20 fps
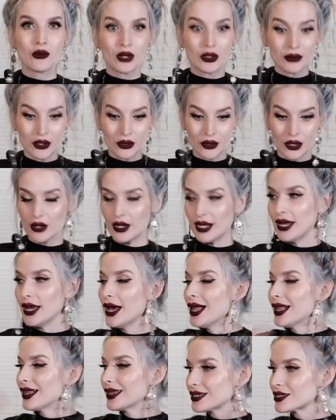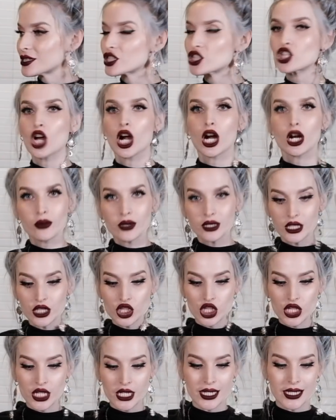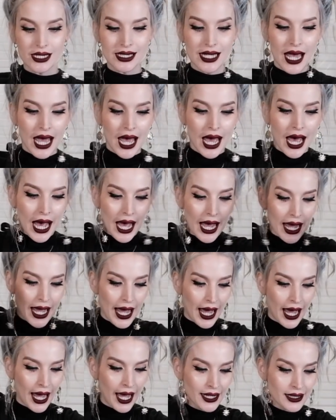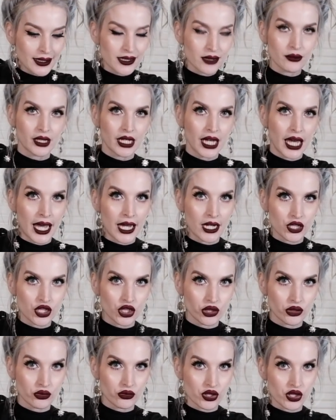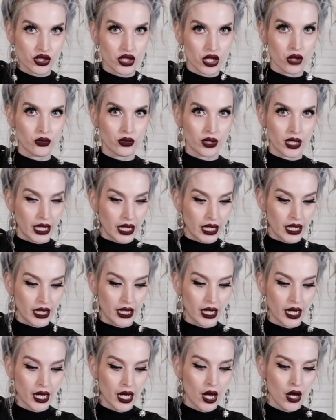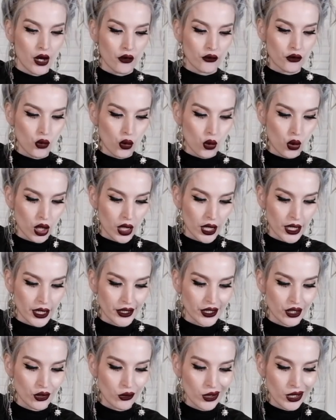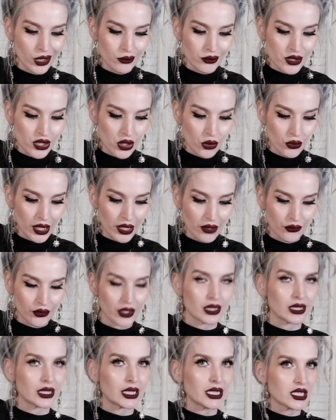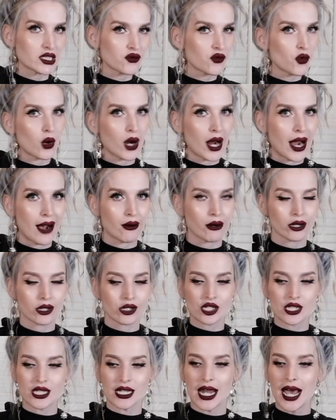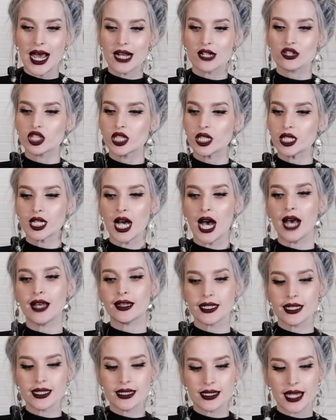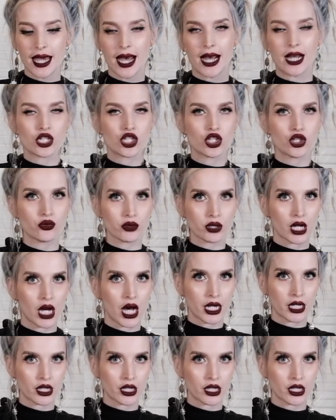are we doing? All right, let's start with the cheese. I had some cashews soaking for, you want them soaking for at least 4 hours, and actually I got this cashew ricotta